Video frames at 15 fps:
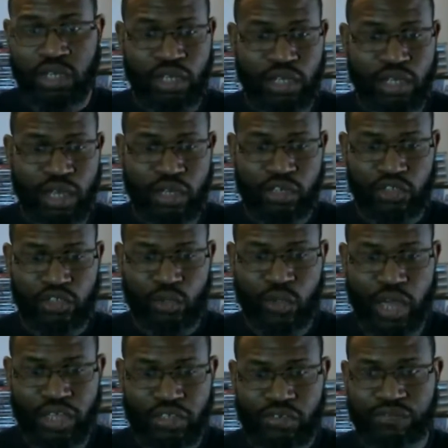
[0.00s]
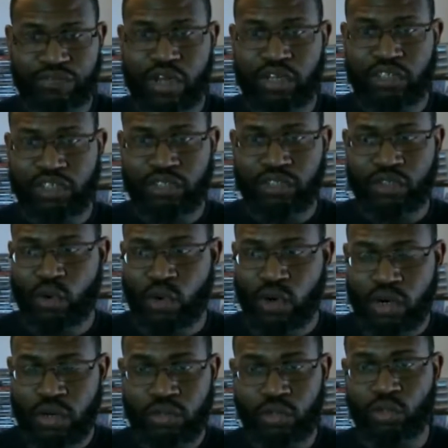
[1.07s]
and the shoe has to function
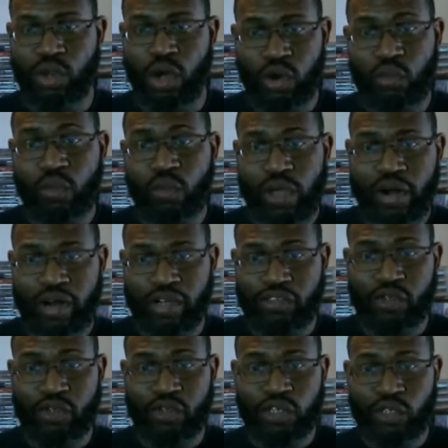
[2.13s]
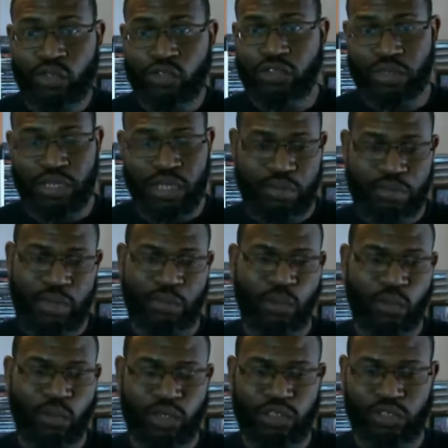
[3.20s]
or you don't wear it. So it used to be that
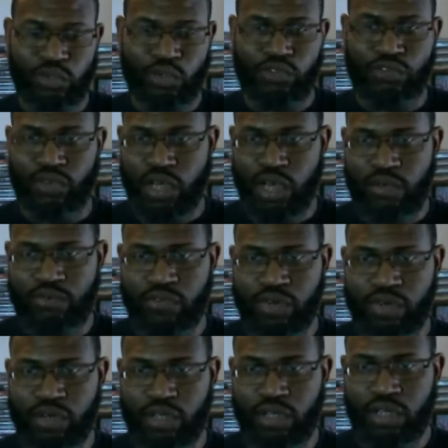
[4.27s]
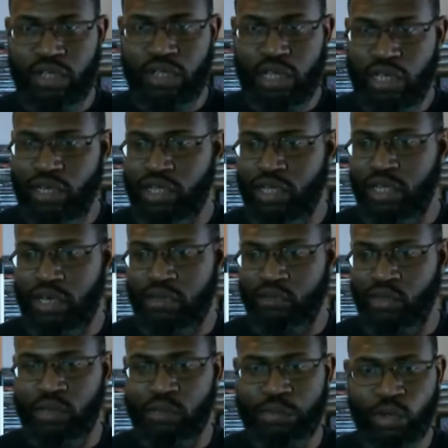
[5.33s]
people wore shoes for comfort. And
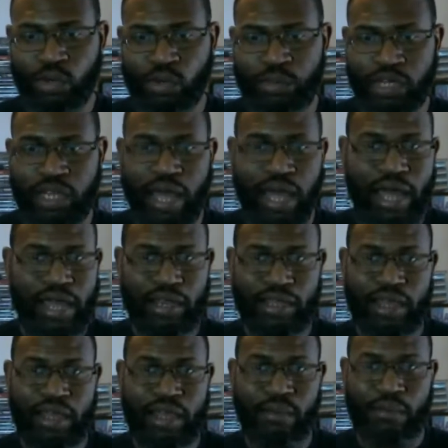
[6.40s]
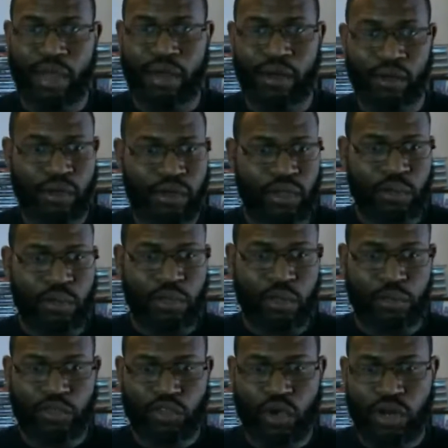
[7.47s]
then when the Puma Clyde came out,
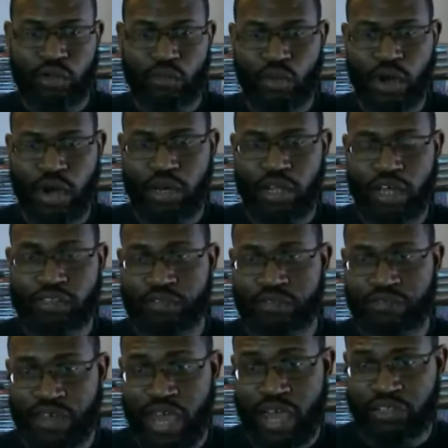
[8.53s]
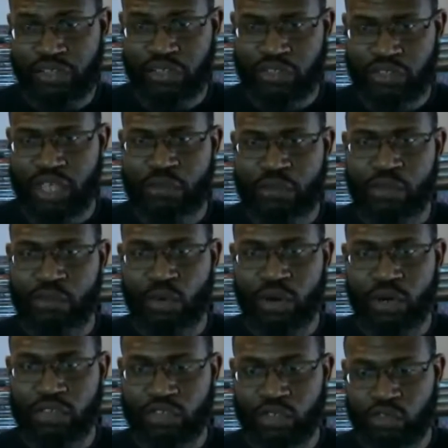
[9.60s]
people started wearing it as a fashion statement
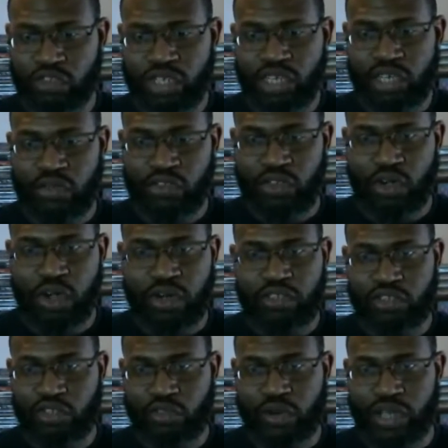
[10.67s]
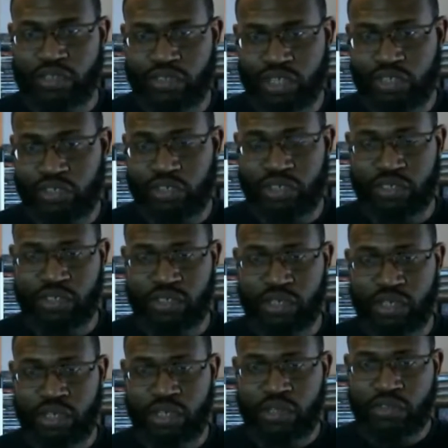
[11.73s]
more. So sneakers started to transition.
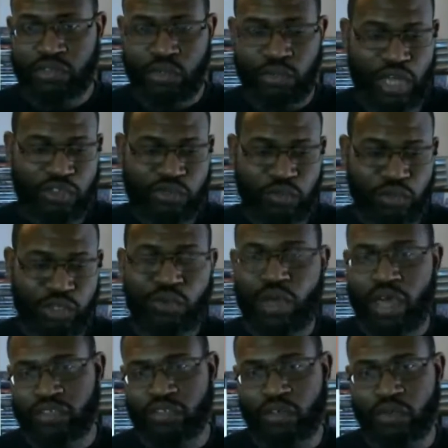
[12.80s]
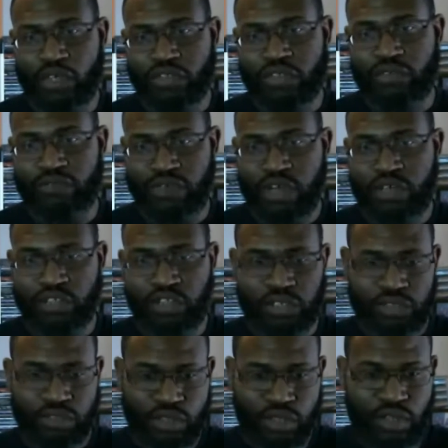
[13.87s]
So that's when you ask the question, function.
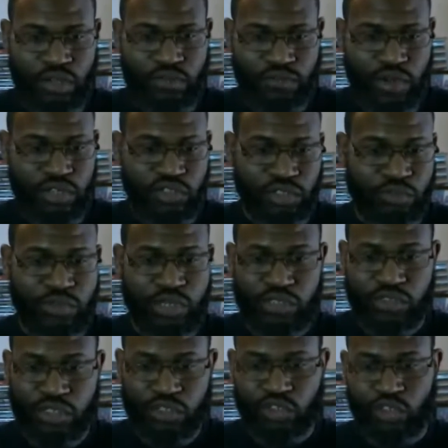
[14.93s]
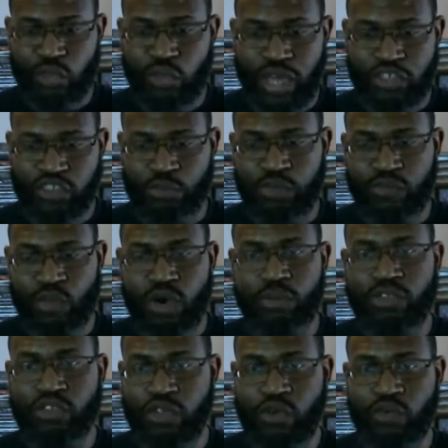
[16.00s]
Function means that the shoe has to perform a
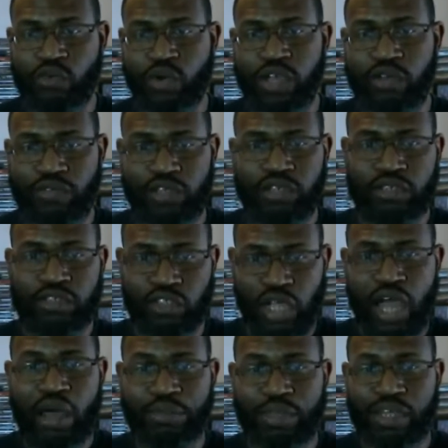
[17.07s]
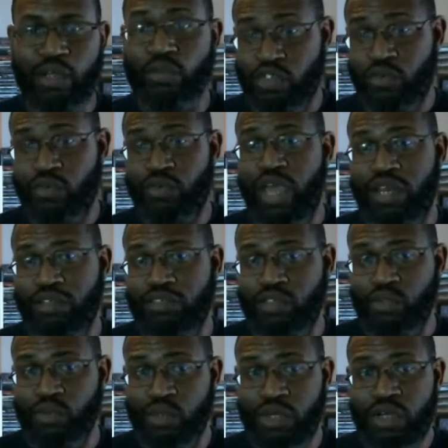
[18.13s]
certain way for the job that it was created to,
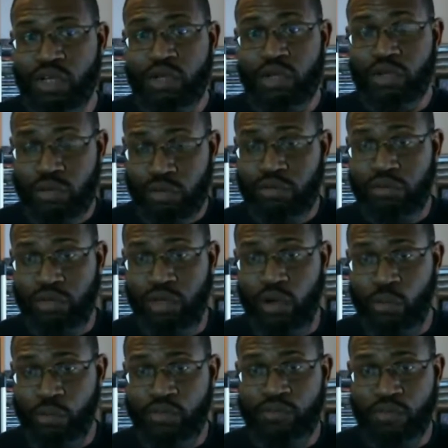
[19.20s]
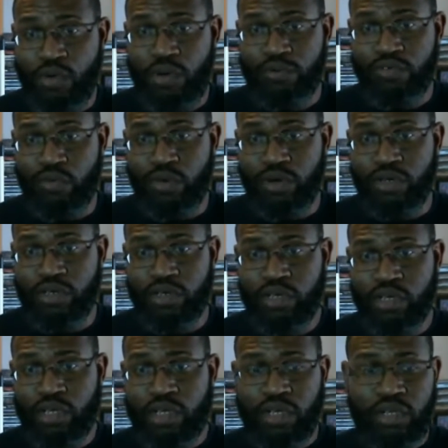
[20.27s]
you know, perform for.
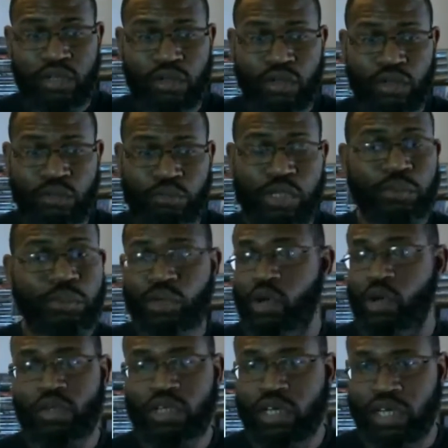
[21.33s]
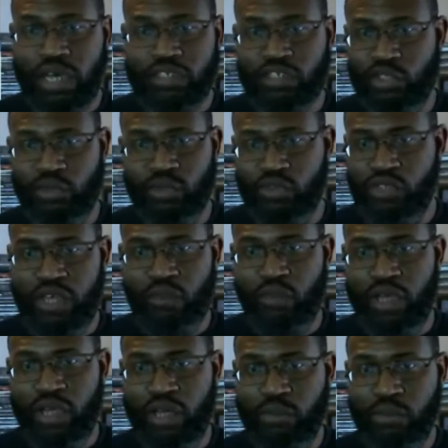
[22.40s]
People don't look at shoes that way
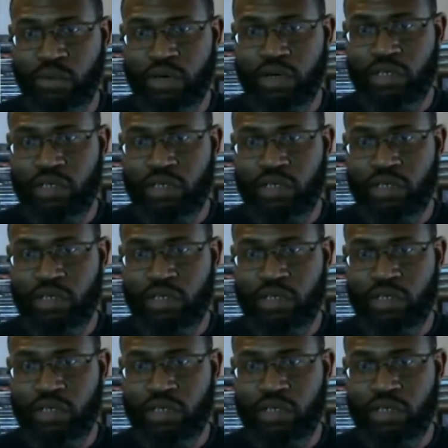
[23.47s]
anymore.